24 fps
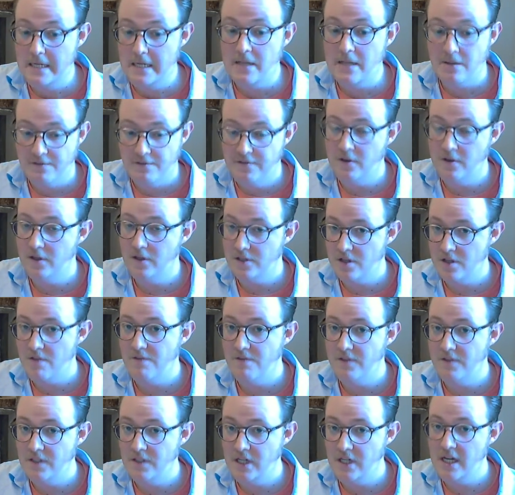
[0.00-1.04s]
the first of
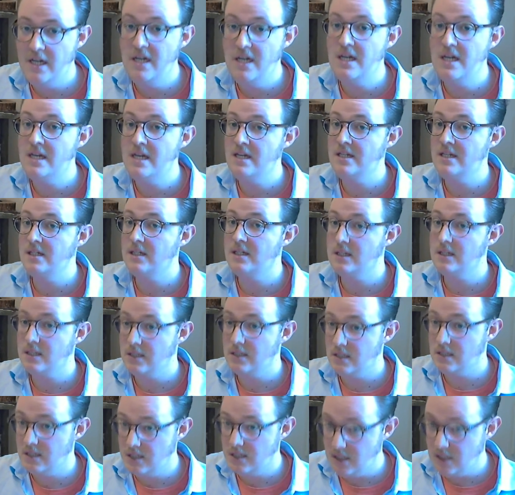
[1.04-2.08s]
the day
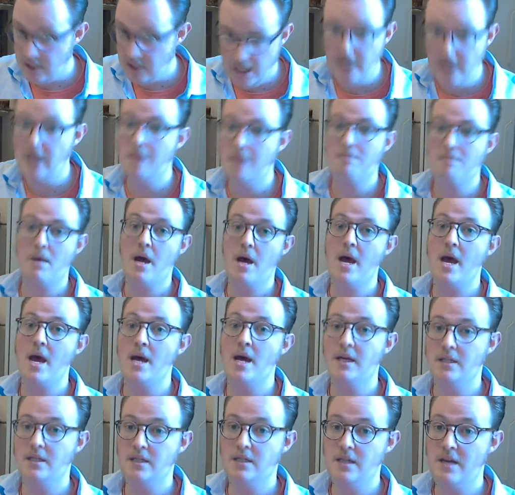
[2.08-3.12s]
is kicking my
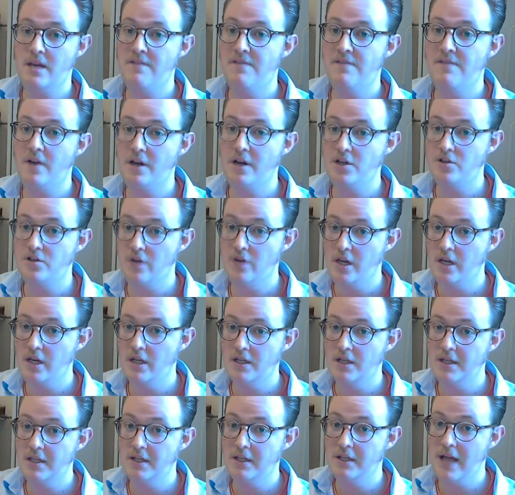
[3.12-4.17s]
ass. If I drink a
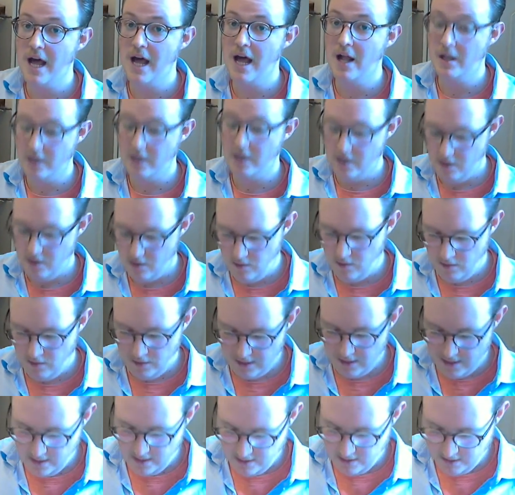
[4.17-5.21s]
little alcohol,
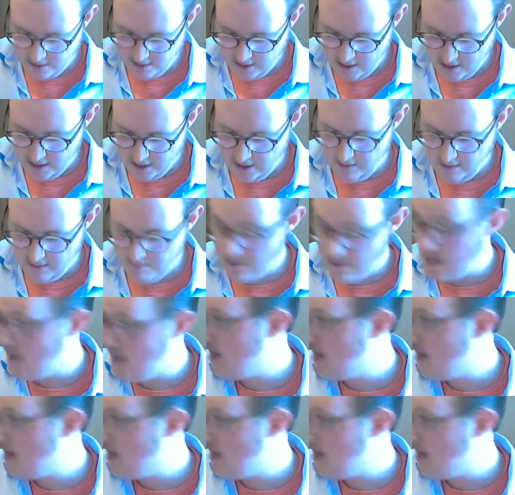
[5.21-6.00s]
then it's kicking my